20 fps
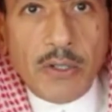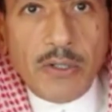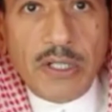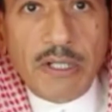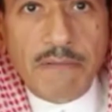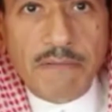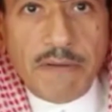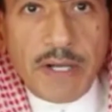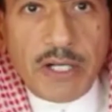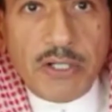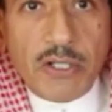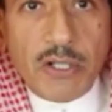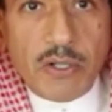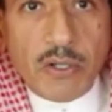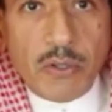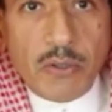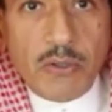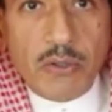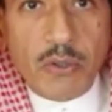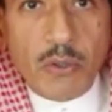good
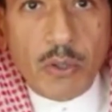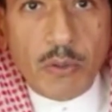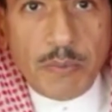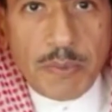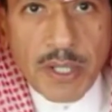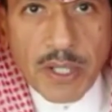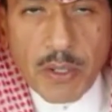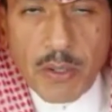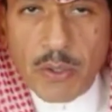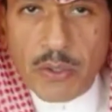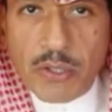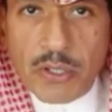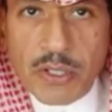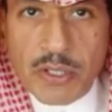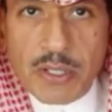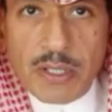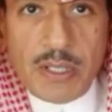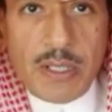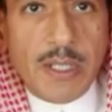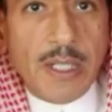infection control
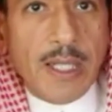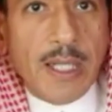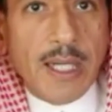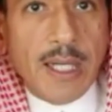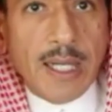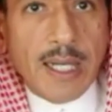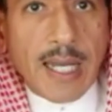precautions,